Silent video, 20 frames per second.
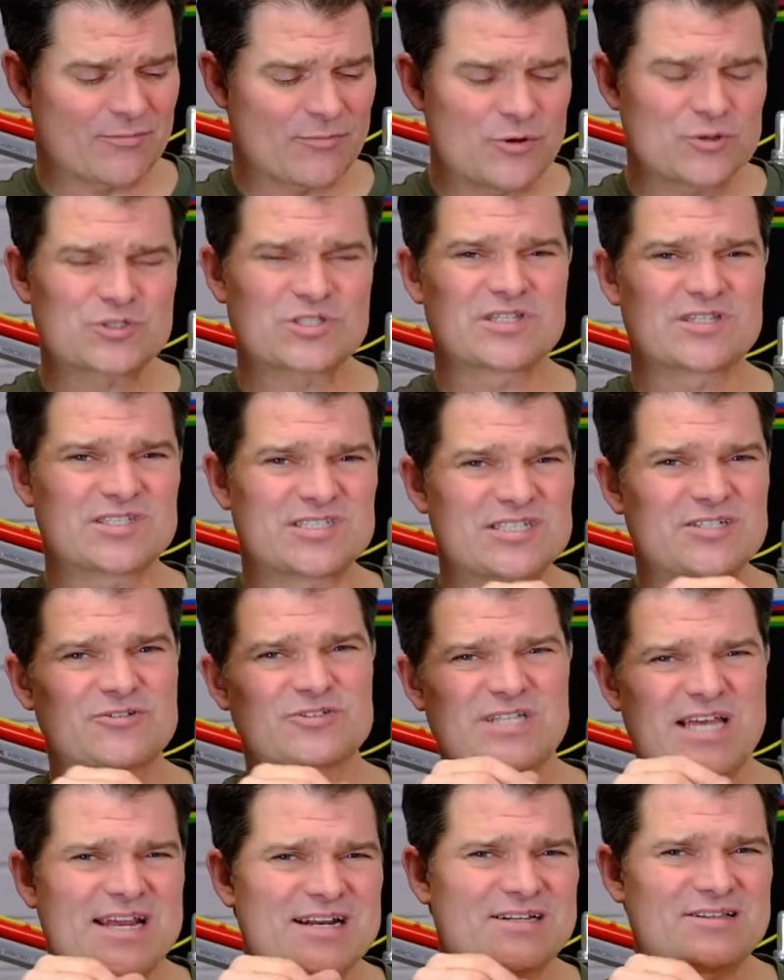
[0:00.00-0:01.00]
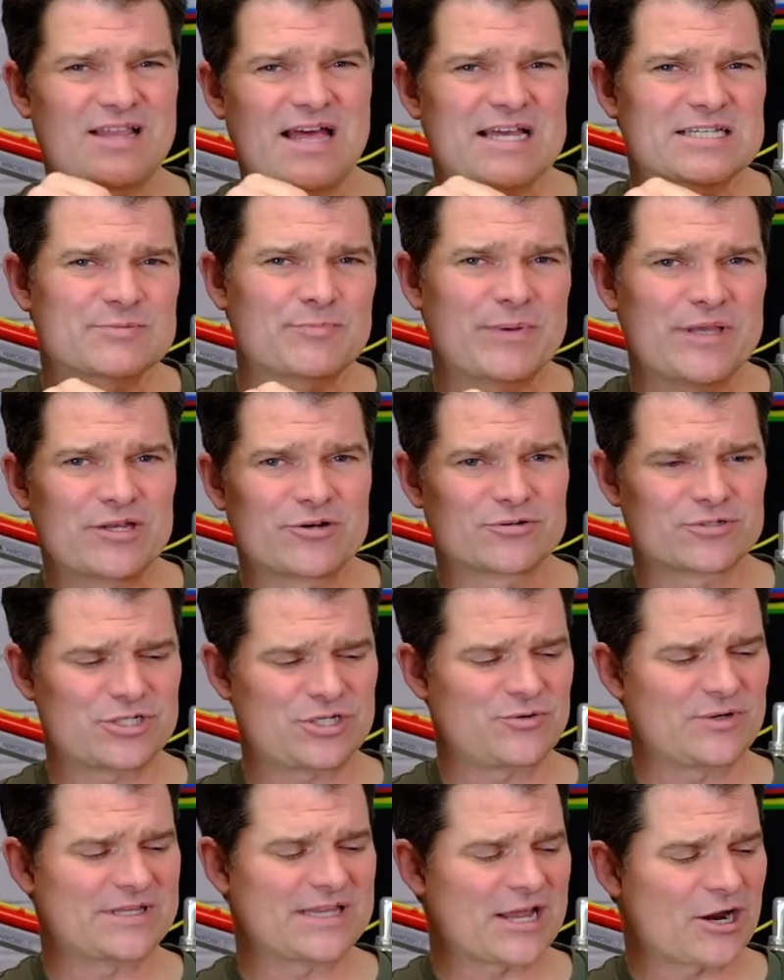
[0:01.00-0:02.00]
Most of the seals had a glass bead or
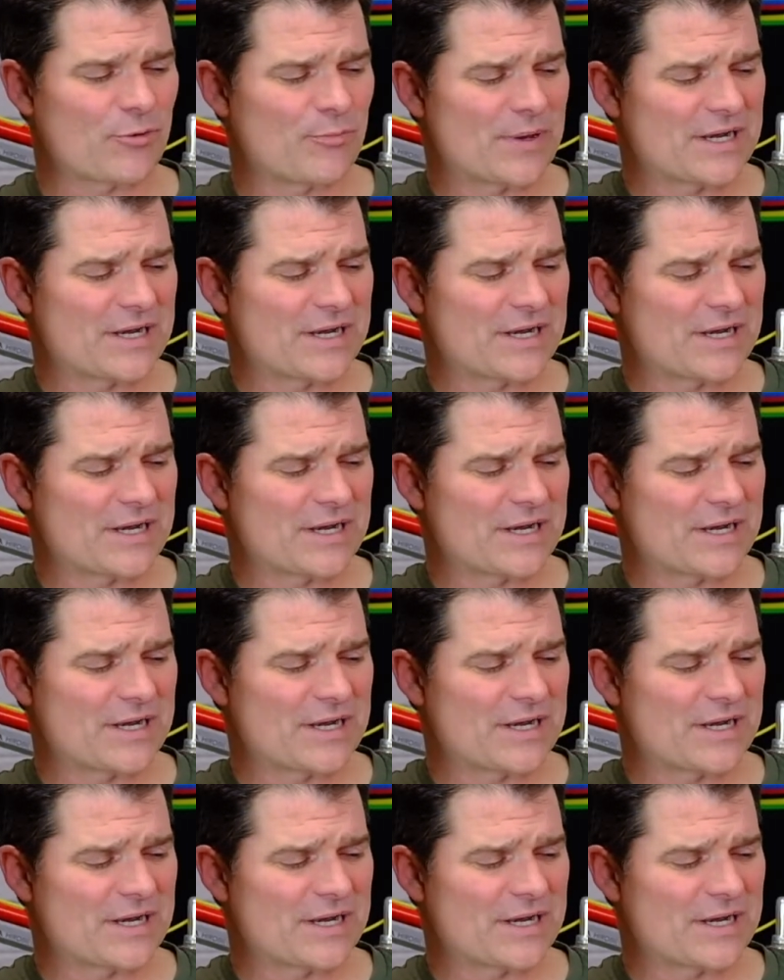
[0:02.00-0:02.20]
two in there.